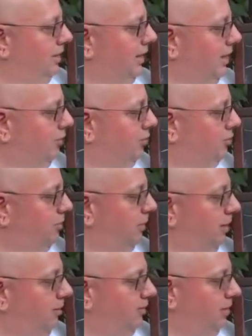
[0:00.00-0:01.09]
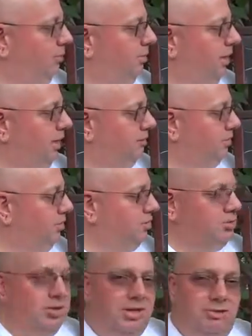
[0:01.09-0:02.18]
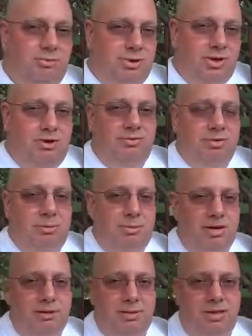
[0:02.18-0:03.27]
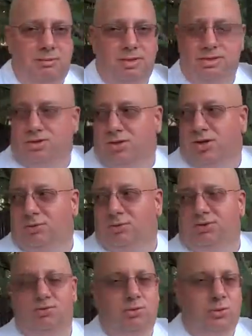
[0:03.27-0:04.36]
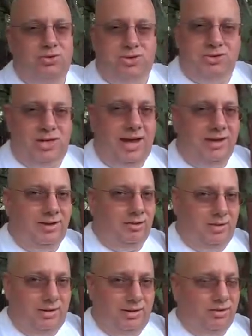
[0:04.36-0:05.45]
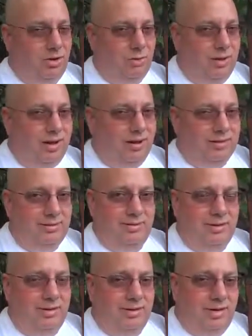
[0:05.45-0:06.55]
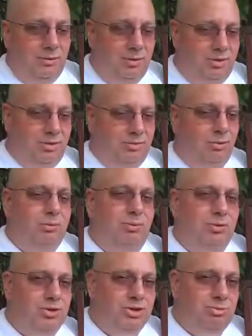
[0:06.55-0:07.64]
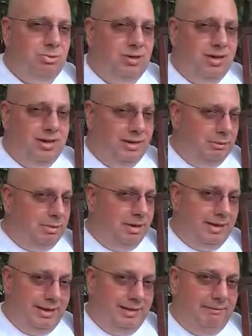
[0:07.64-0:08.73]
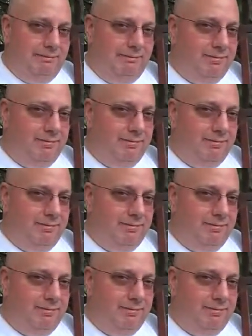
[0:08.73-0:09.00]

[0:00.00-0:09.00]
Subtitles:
in counter space, a plane of inertia. If we know from the bottom image, which of course is accurate and correct, and reproducible by anybody,